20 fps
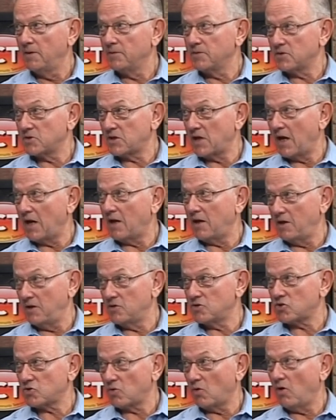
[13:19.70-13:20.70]

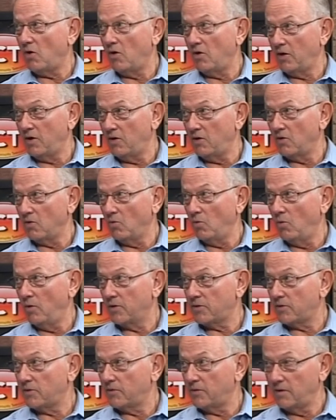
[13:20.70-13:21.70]
standing strong here
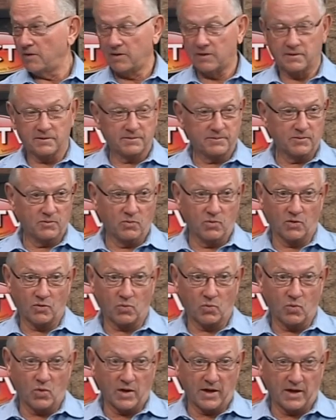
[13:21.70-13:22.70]
with
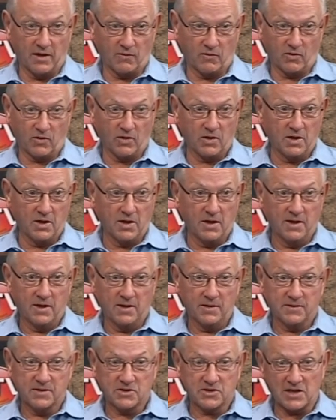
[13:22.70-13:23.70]
whatever
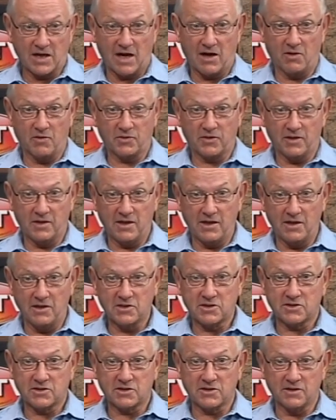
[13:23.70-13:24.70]

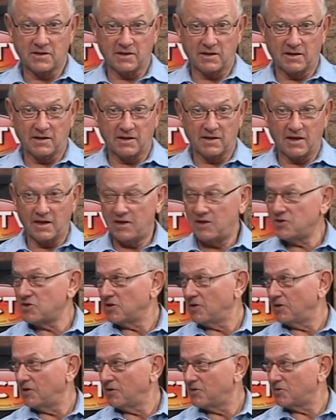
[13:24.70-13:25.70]
Southeast
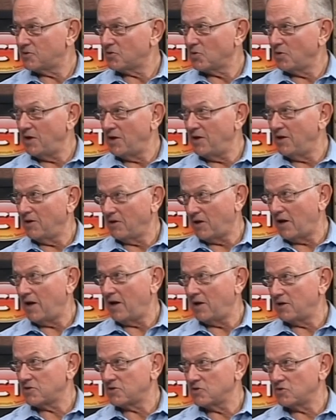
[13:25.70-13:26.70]
Asia treaty
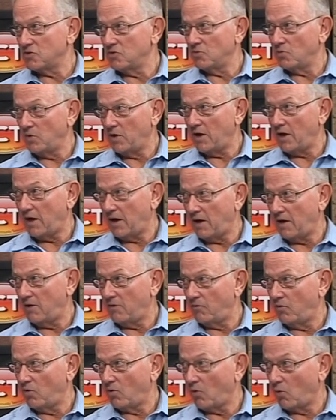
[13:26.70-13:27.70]
alliances that we
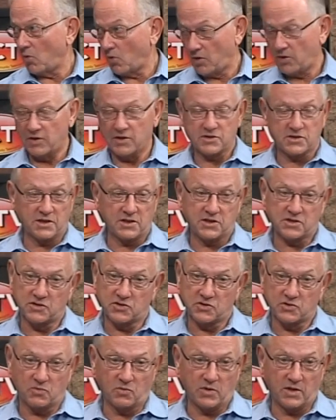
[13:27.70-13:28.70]
have or
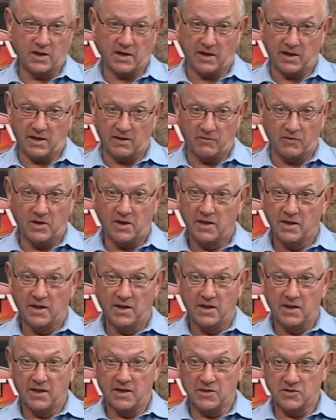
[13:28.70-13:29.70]
organizations that we have,
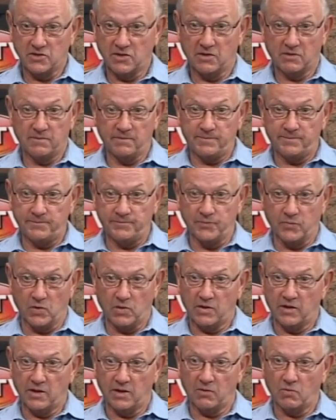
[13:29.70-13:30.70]
is that
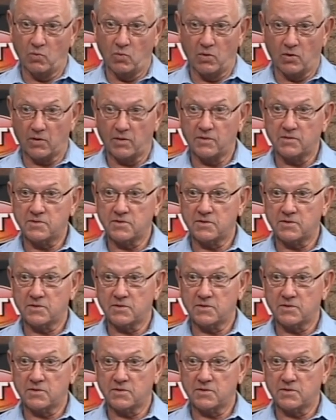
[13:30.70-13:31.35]
that we're